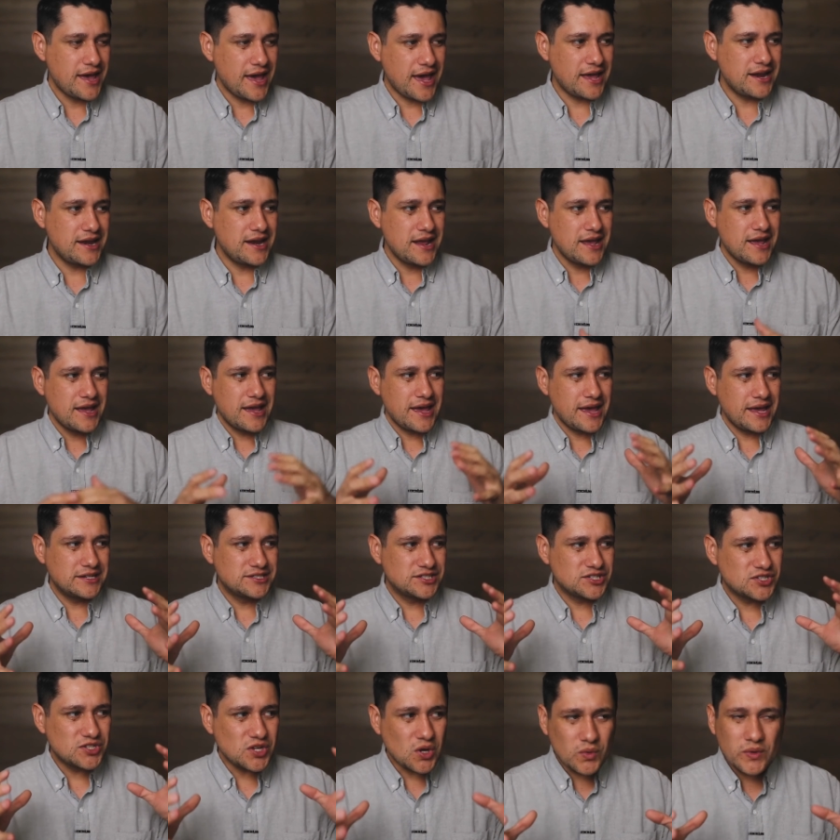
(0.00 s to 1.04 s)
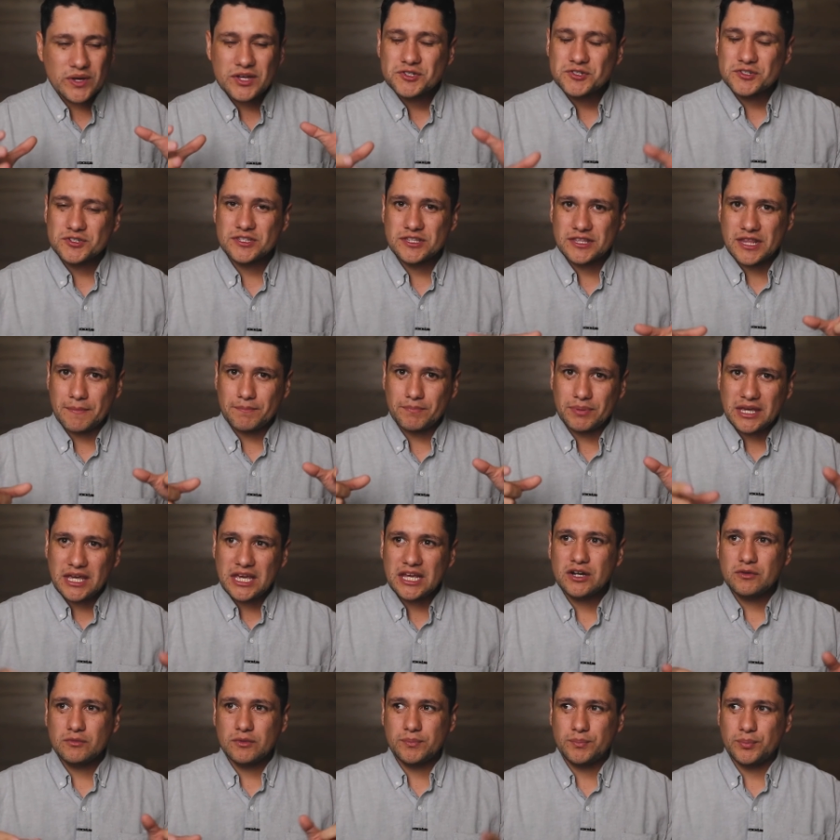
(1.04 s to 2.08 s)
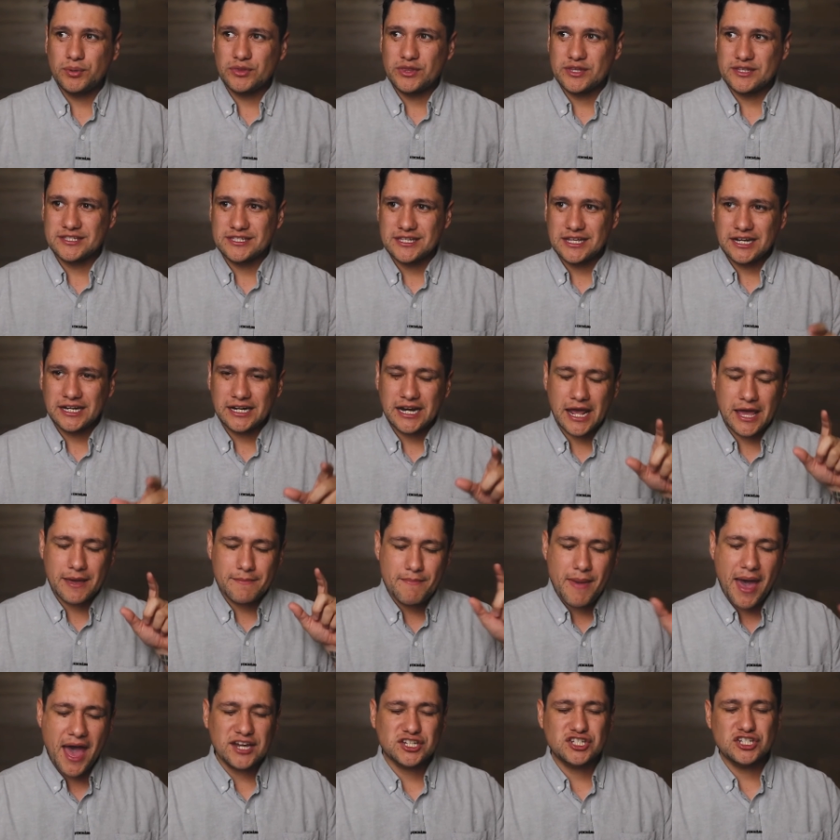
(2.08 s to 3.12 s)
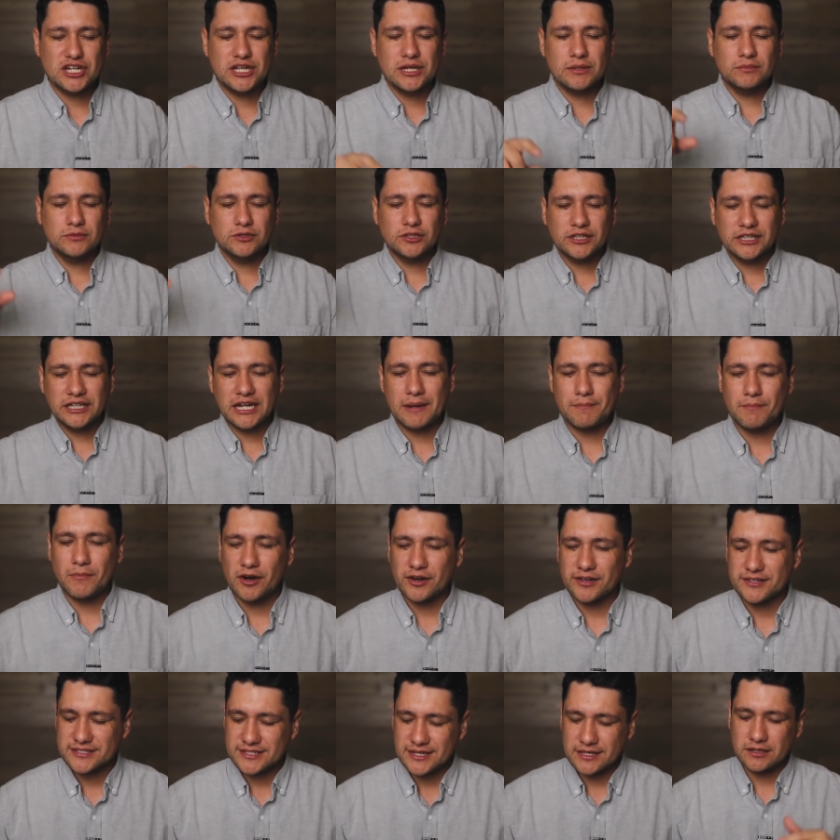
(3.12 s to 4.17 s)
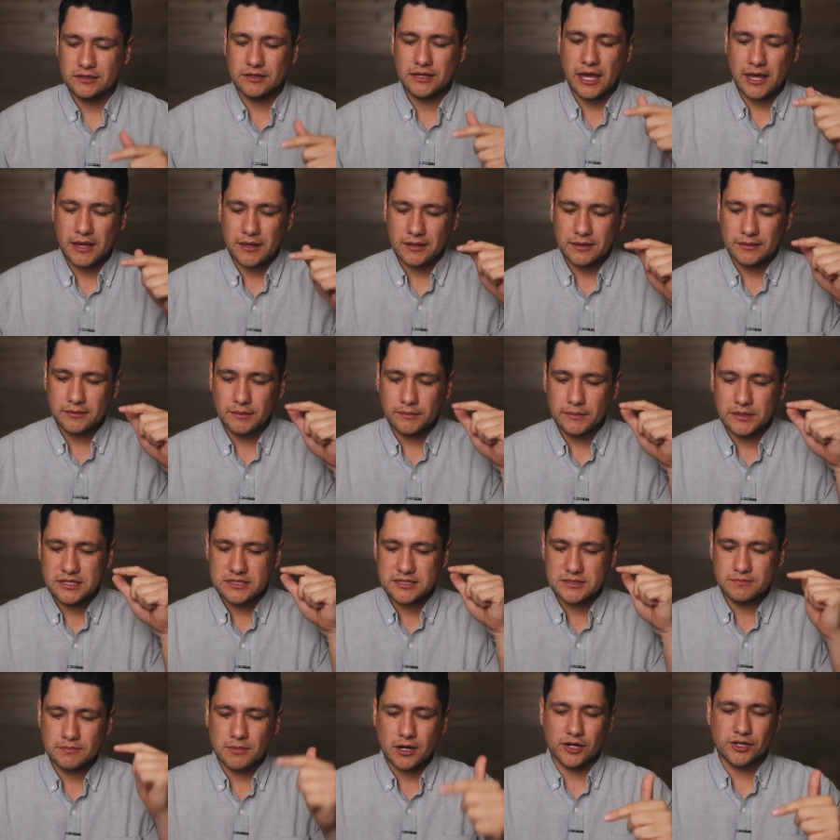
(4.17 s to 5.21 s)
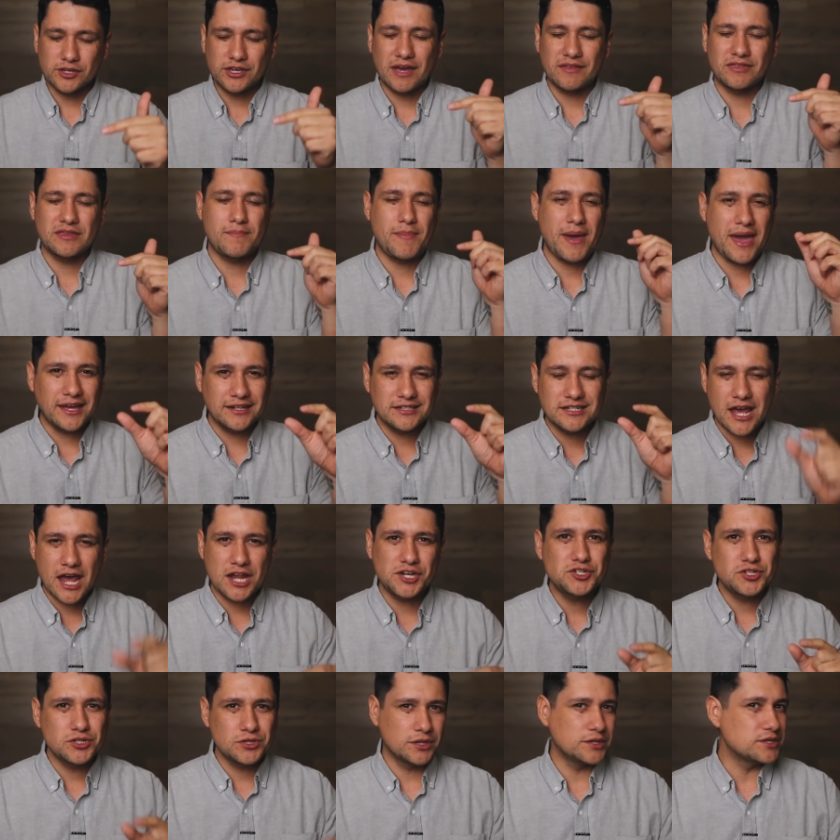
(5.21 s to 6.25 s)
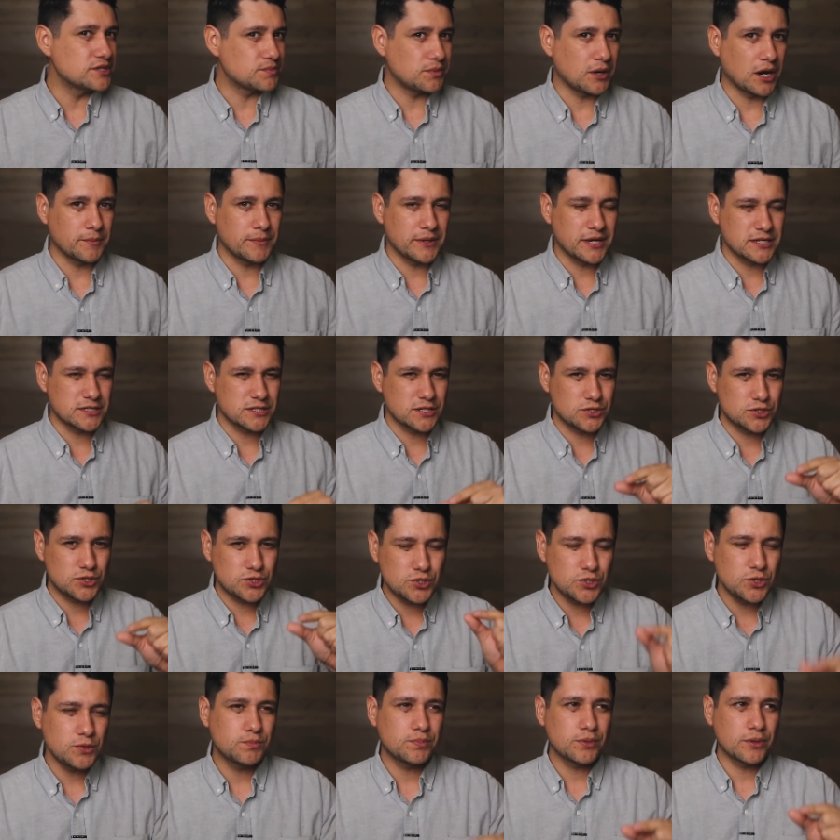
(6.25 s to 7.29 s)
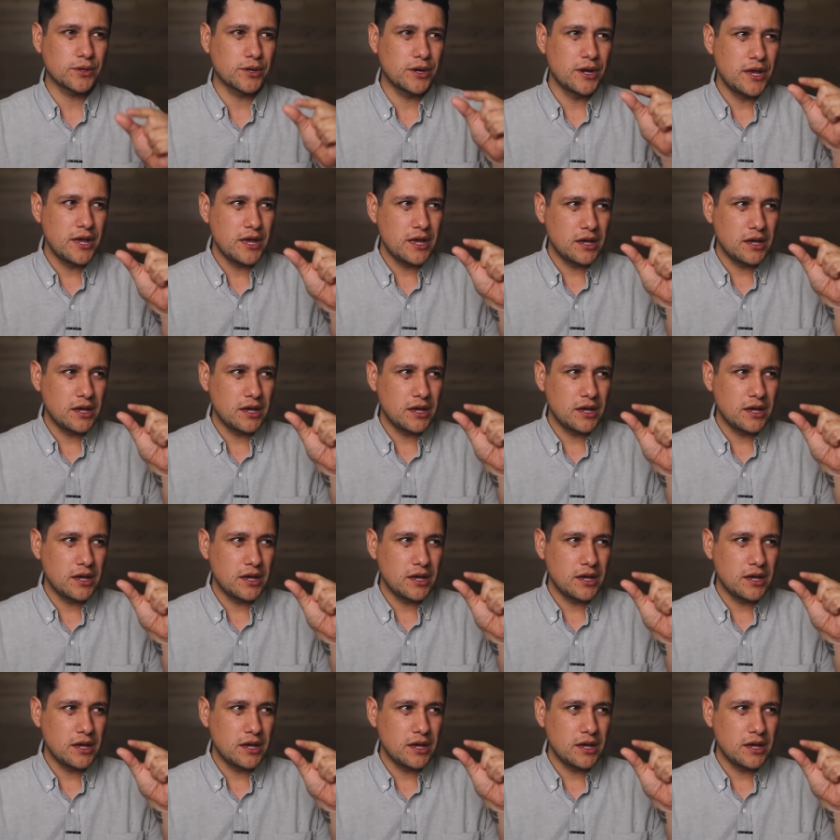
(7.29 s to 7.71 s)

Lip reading: And it's so interesting that Peter would put this in, and I imagine him looking at Mark and saying, okay, listen, Mark, you have to pay attention to this part because it's super